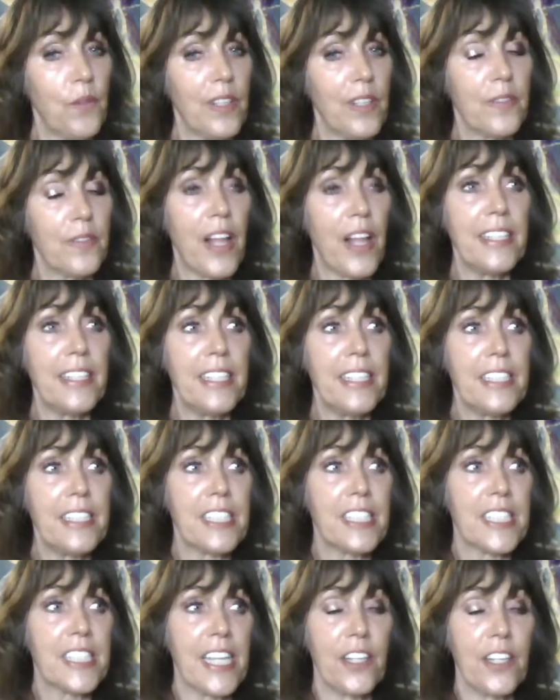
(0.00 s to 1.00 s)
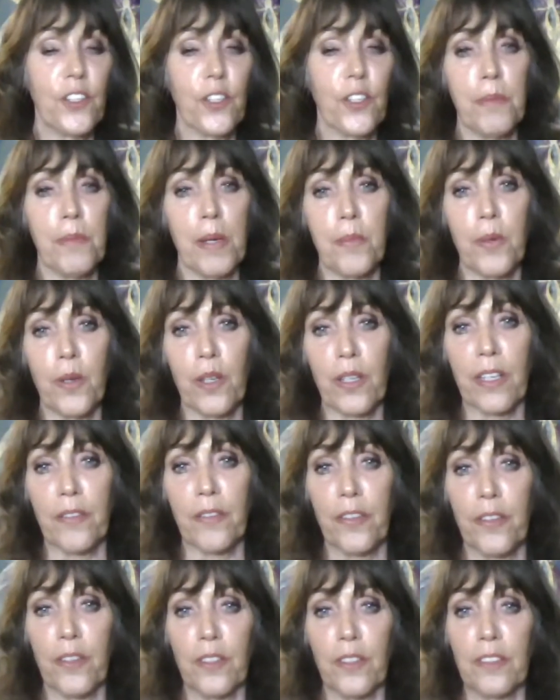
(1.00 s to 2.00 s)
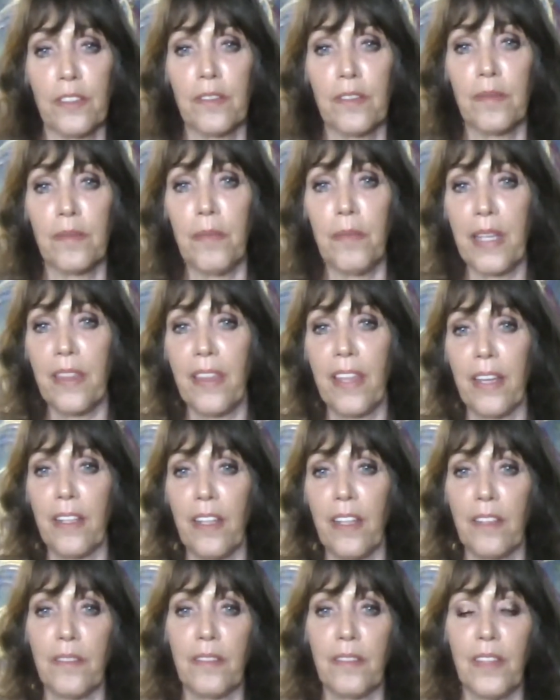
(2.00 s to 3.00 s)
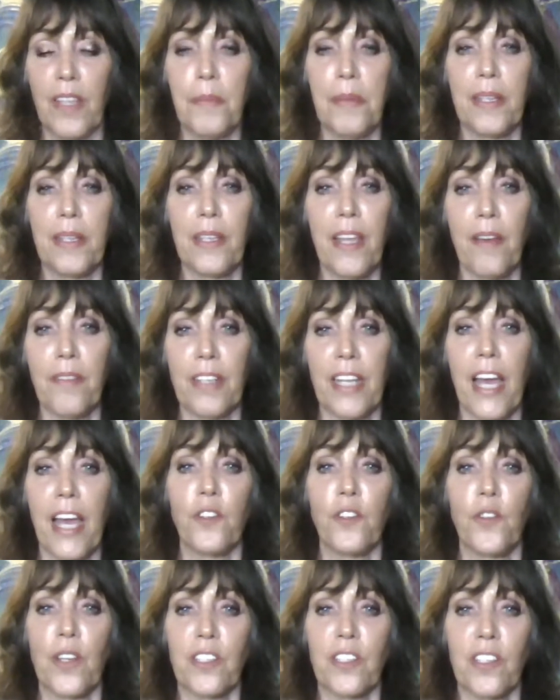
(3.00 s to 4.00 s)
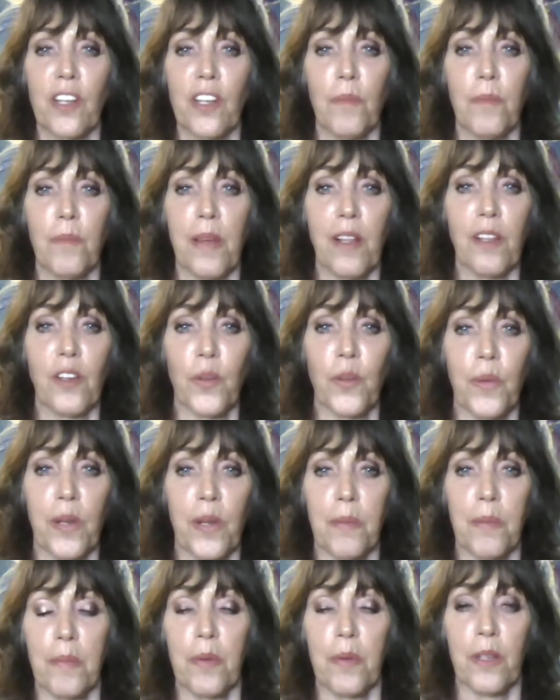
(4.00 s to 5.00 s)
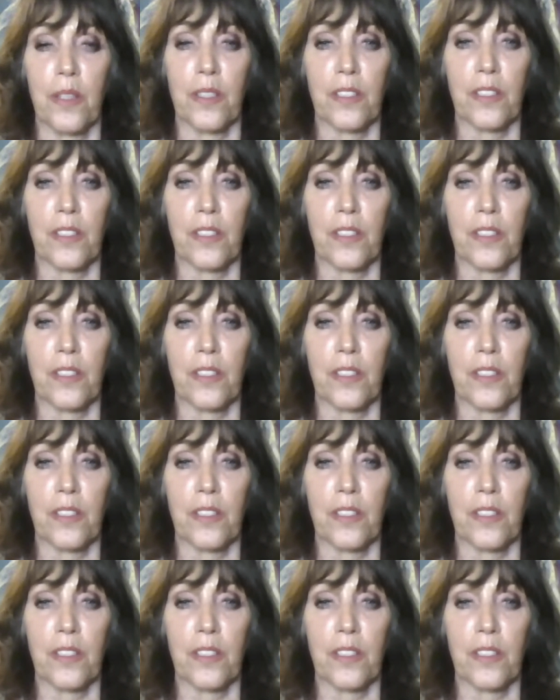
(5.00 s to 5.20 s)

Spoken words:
wonderful? I need to send her my book. If you make that, let me have an address and I'll mail her one of my books.